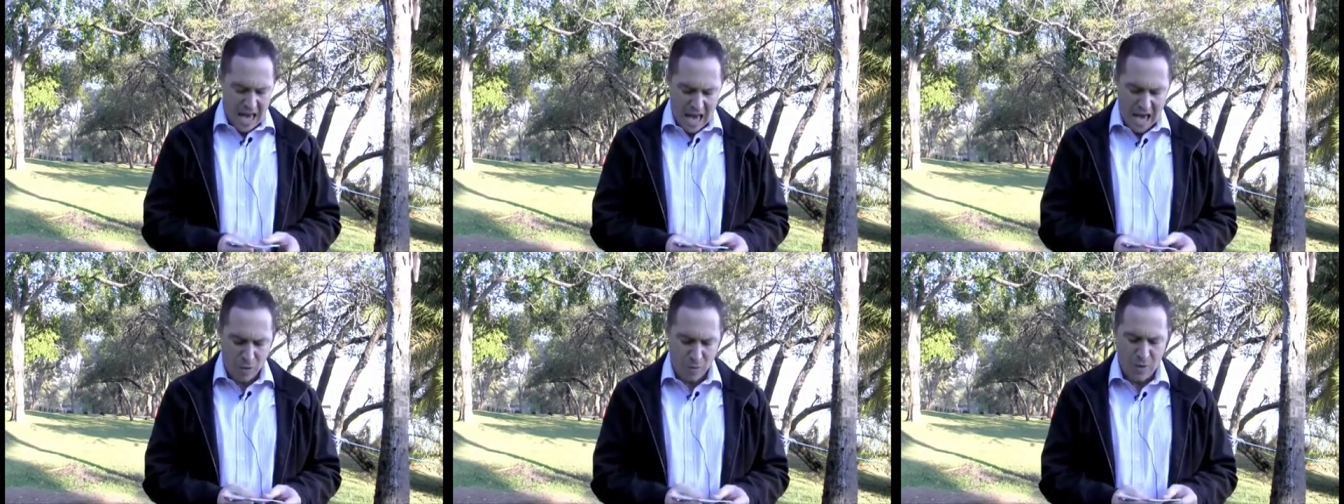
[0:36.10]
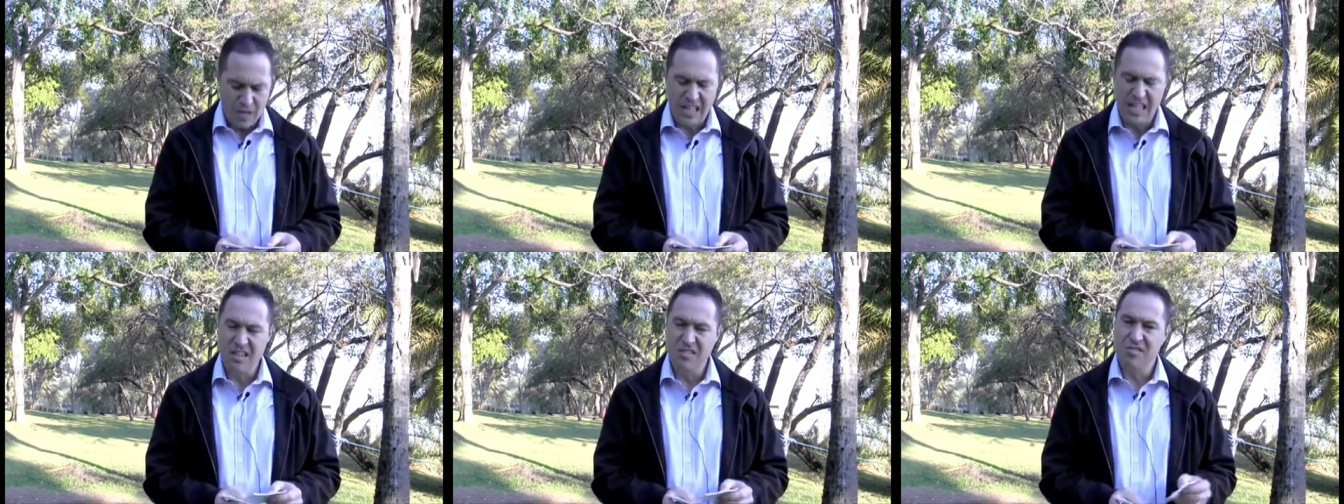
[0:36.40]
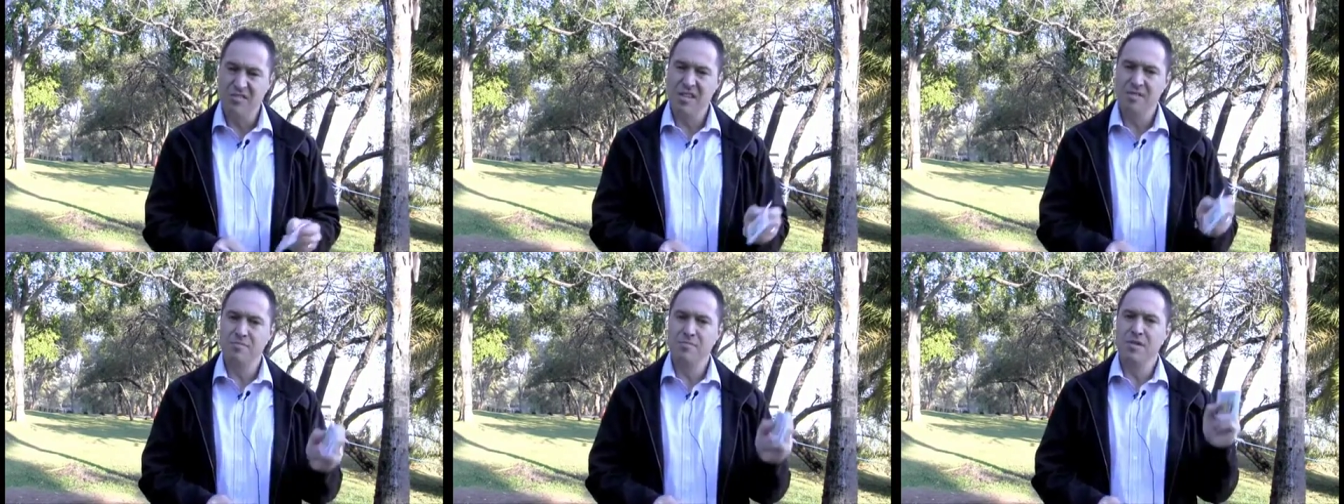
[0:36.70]
and we
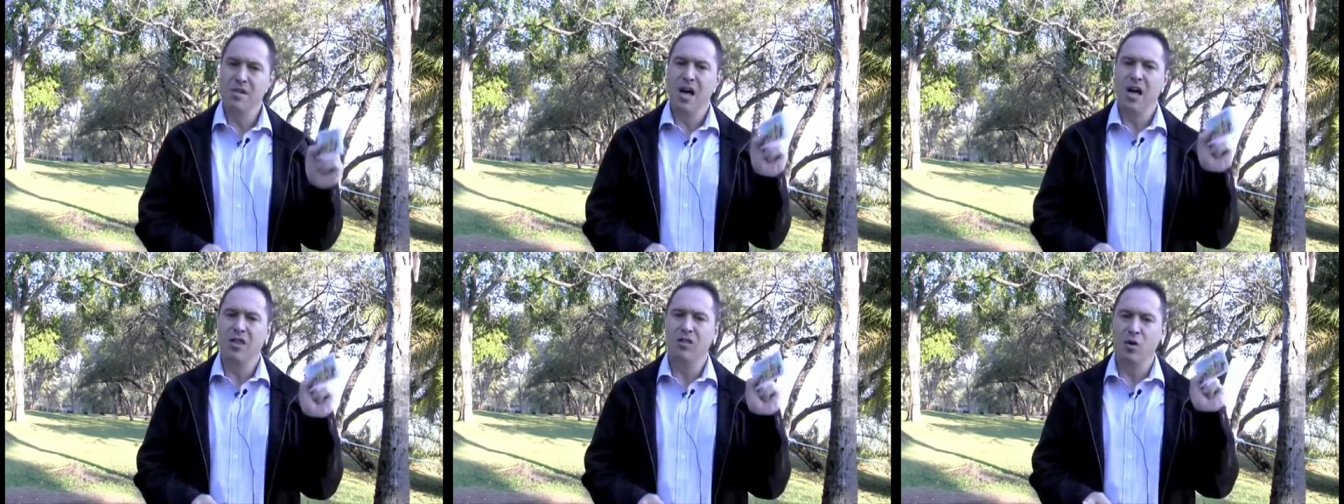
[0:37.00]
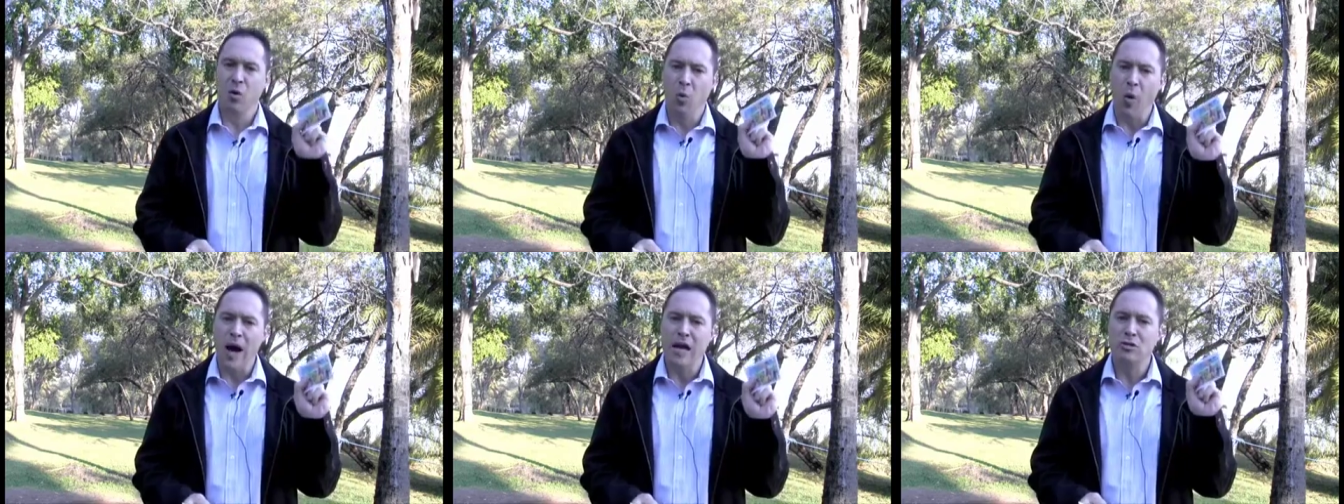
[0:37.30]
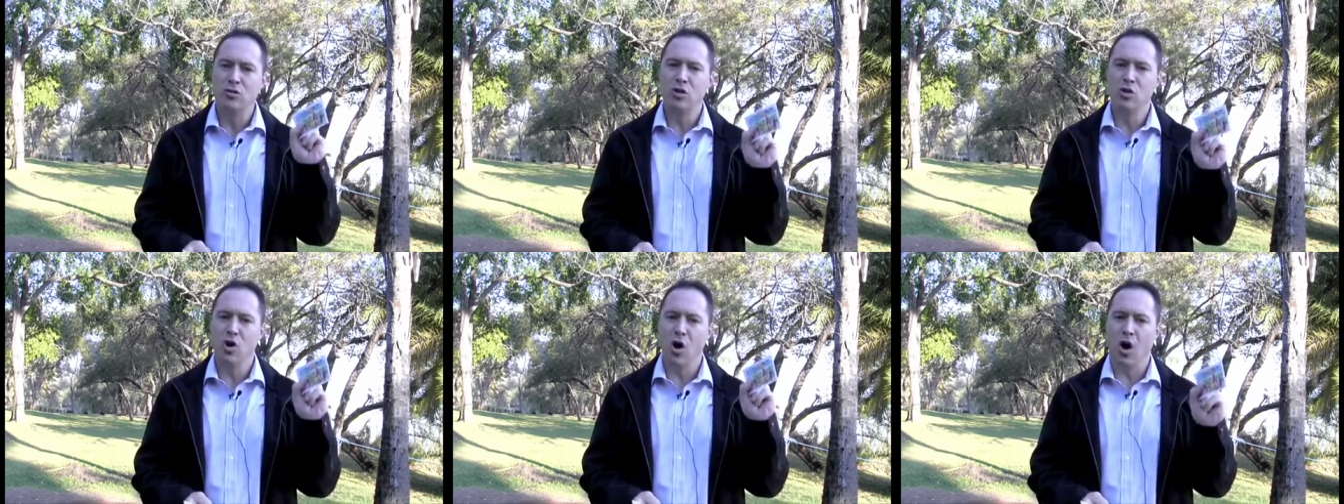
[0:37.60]
give them the
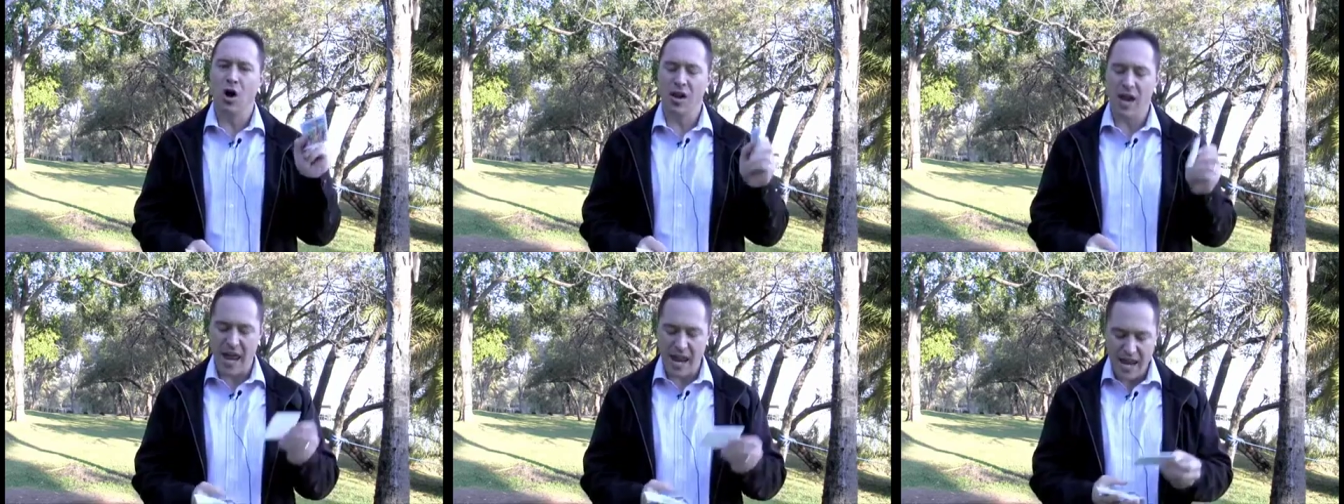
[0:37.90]
way to God.